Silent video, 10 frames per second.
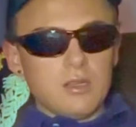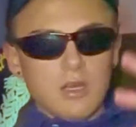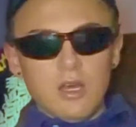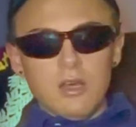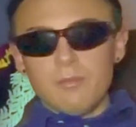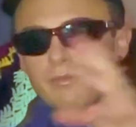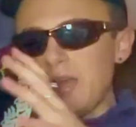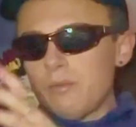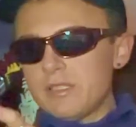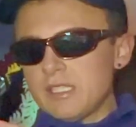
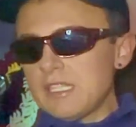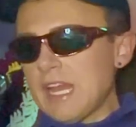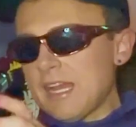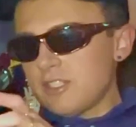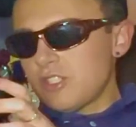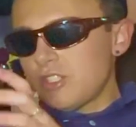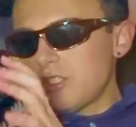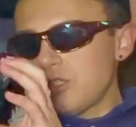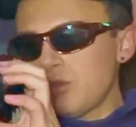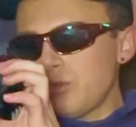that was attached
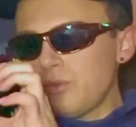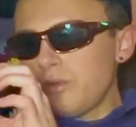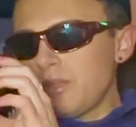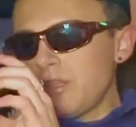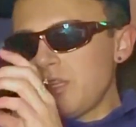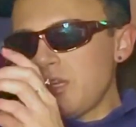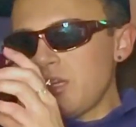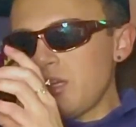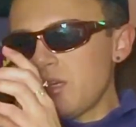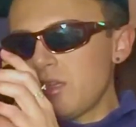to the